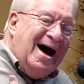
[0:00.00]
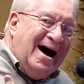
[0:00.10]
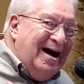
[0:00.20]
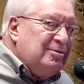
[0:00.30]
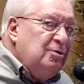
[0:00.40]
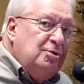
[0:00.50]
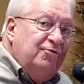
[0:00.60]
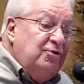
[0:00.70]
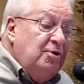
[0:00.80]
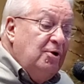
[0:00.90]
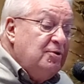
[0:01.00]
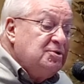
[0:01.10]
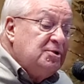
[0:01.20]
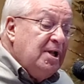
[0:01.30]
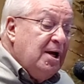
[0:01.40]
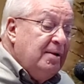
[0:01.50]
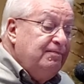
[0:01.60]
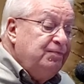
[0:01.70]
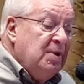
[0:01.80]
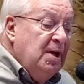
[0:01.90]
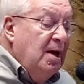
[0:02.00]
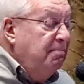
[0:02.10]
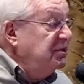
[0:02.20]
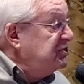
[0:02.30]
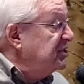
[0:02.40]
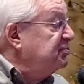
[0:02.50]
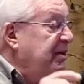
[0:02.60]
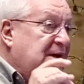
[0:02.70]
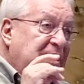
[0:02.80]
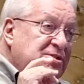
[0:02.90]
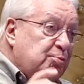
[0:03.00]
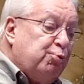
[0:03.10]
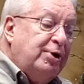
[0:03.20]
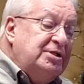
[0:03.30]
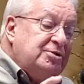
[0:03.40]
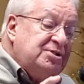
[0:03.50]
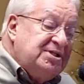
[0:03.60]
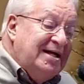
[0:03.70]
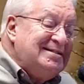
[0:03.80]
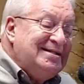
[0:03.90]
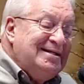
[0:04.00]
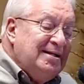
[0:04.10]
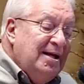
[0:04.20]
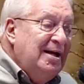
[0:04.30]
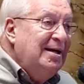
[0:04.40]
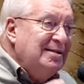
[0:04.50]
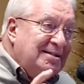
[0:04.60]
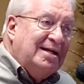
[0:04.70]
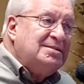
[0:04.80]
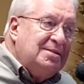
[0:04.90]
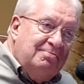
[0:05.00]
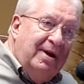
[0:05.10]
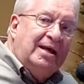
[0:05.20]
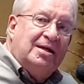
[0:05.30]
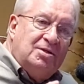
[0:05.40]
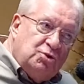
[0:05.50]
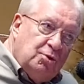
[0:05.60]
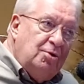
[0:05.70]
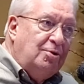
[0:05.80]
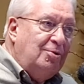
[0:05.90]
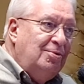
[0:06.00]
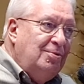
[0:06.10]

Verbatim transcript: I don't know if you know this or not, but just because a preacher says it doesn't make it true.